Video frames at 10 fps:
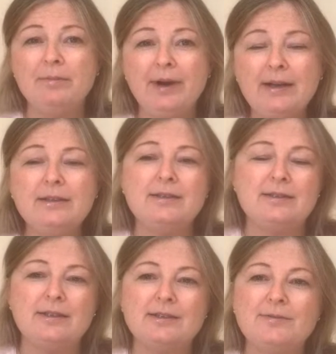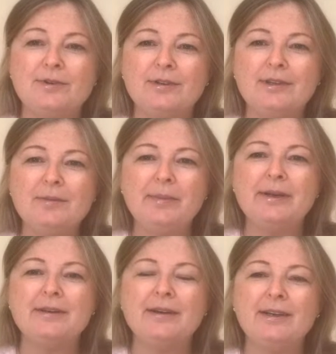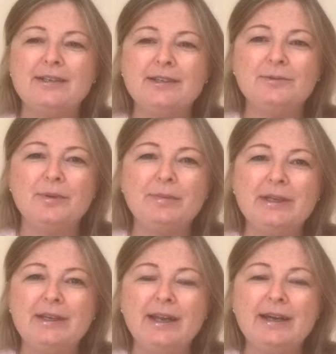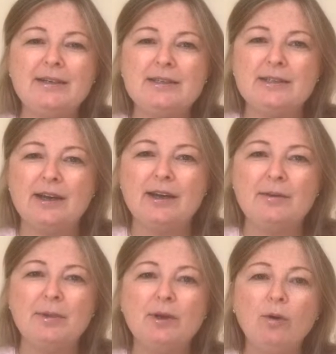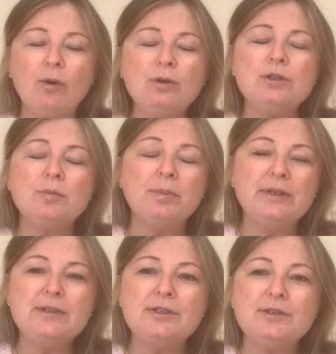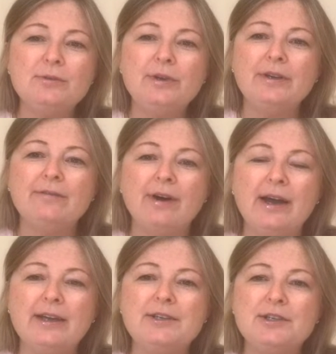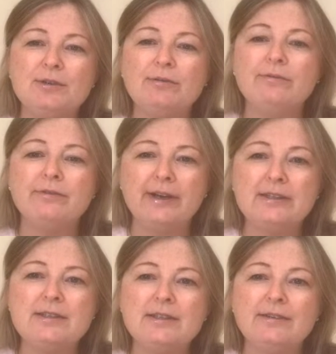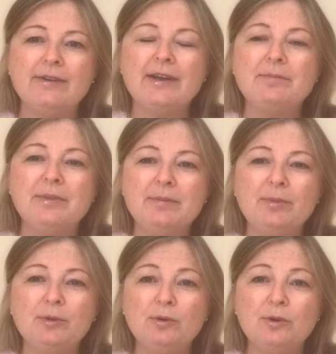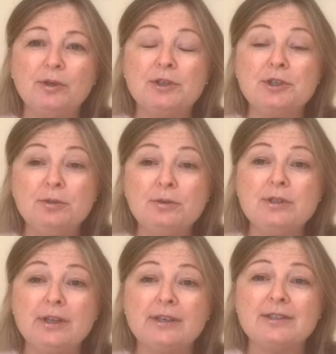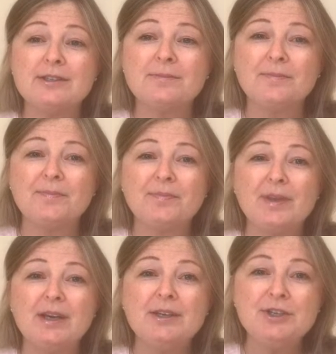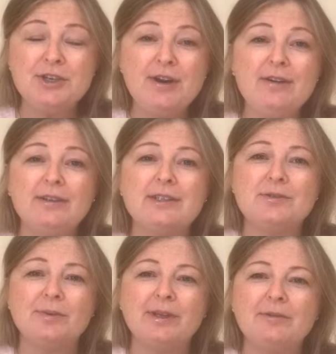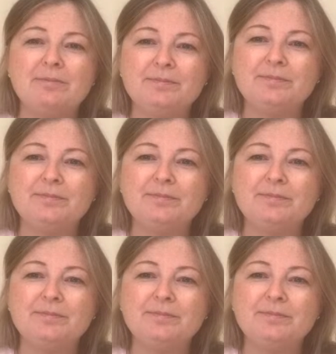practice this for a little bit until we meet next time. And also, please do invite your friends, invite people who could use this. Share this with them.